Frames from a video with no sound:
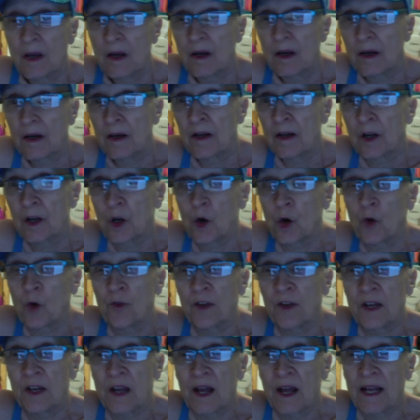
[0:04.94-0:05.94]

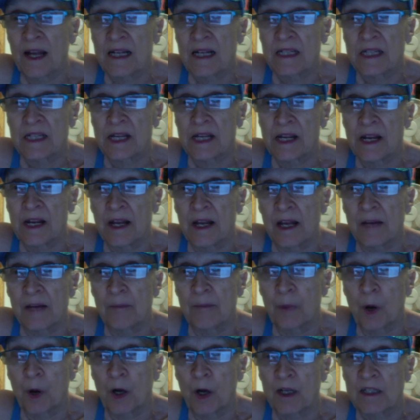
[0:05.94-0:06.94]
COVID-19
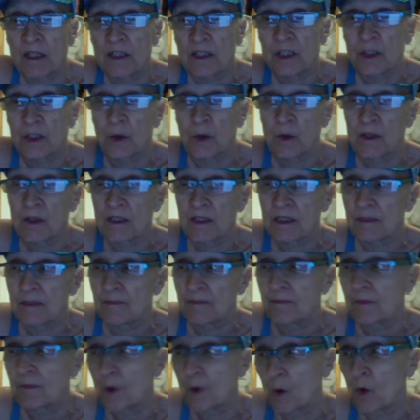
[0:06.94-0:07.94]
and
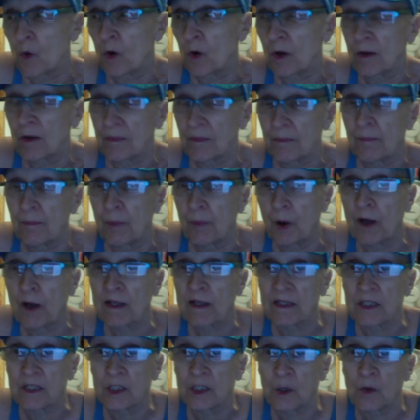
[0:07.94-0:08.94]
Parkinsonism, or
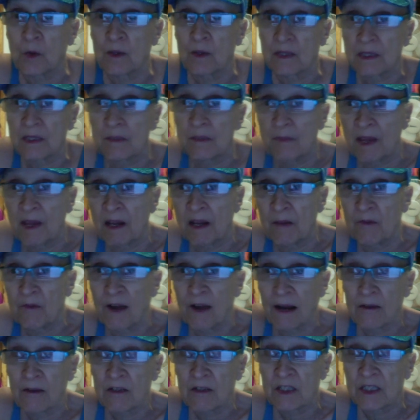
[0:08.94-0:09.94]
Parkinsonism and
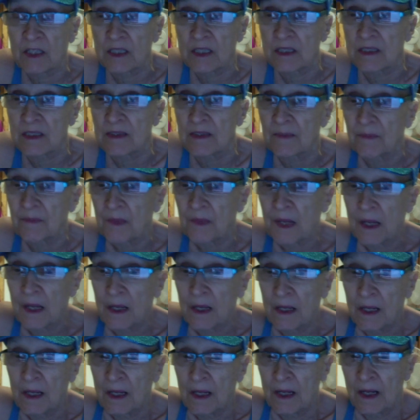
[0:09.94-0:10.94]
viruses.
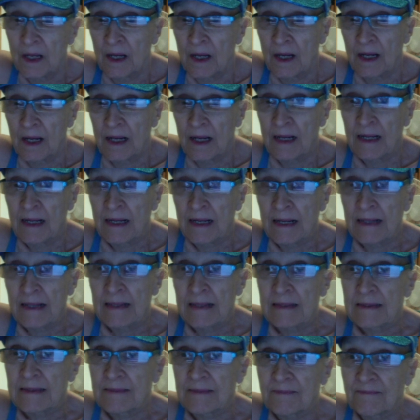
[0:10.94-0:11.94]

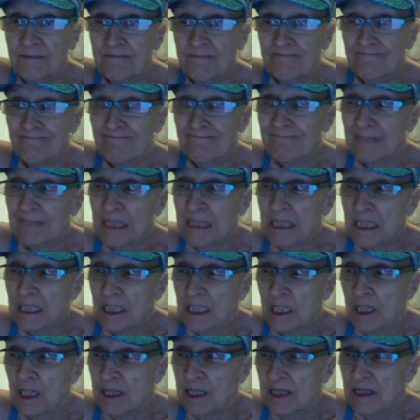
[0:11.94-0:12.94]

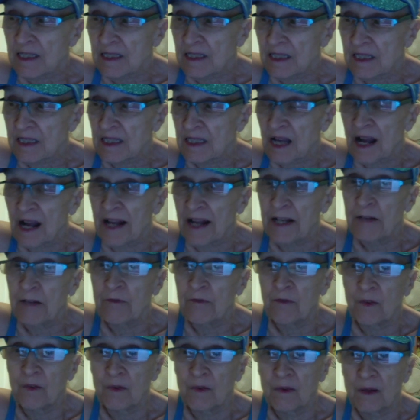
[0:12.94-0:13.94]
This is kind
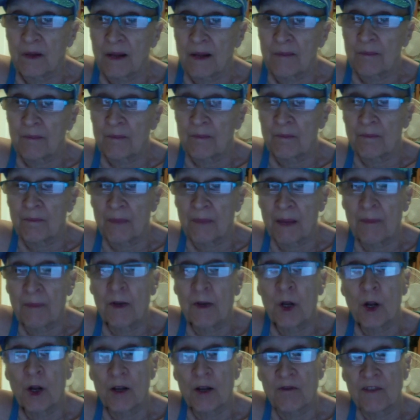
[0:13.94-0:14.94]
of
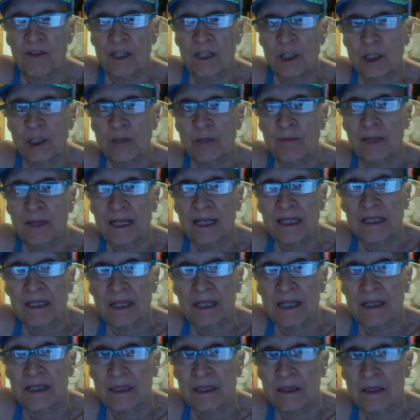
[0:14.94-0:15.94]
maybe not a vision, but
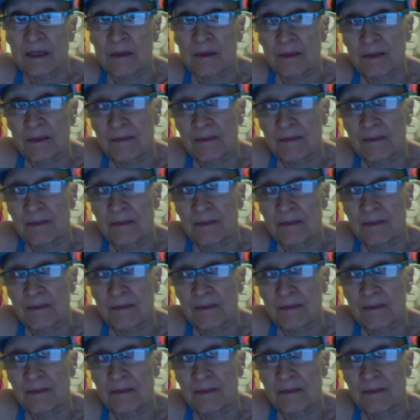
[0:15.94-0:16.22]
it is.